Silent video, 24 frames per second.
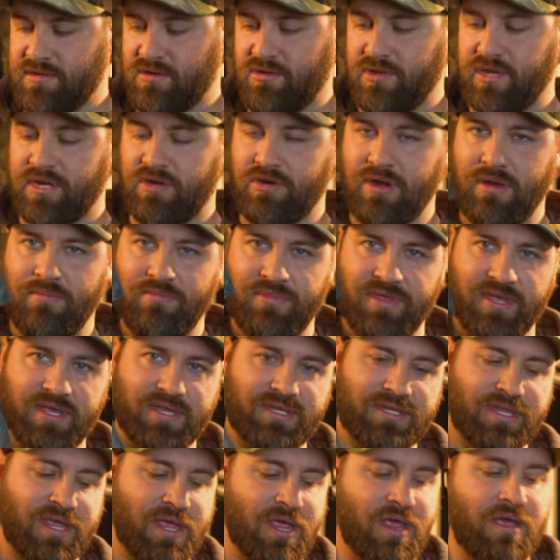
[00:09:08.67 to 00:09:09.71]
or they grabbed
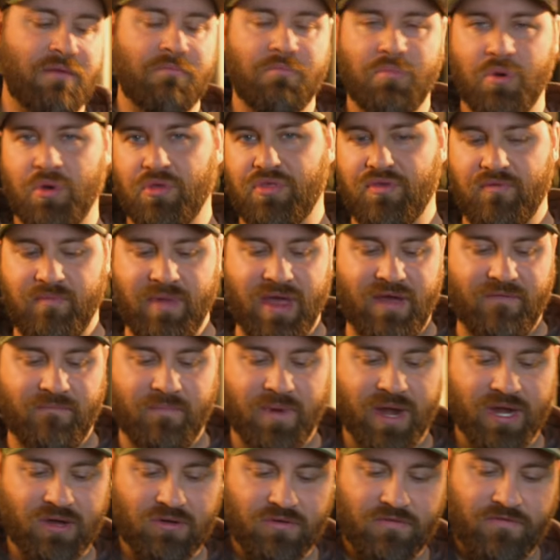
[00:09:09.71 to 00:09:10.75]
this, both of them have
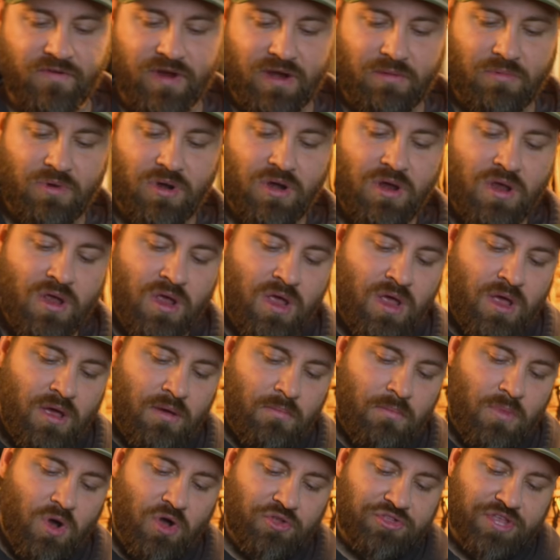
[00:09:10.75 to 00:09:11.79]
microfiber.
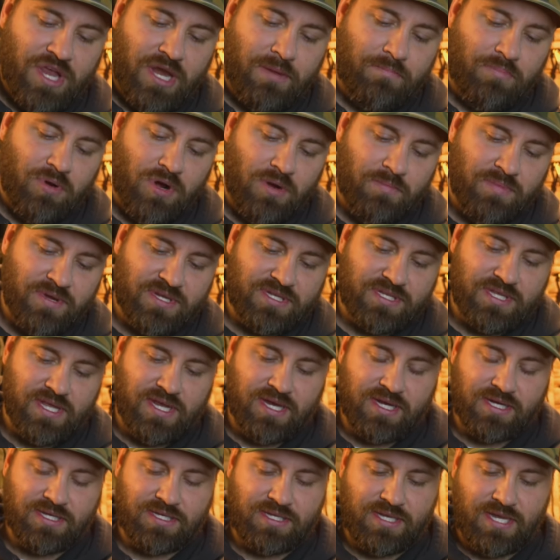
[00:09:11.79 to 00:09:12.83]
Multi-purpose
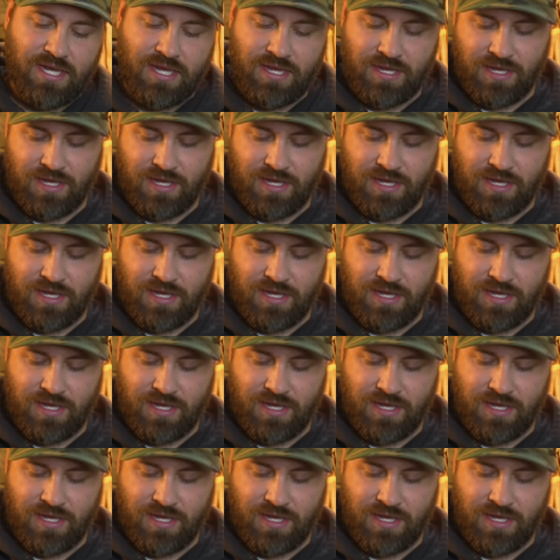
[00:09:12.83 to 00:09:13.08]
things,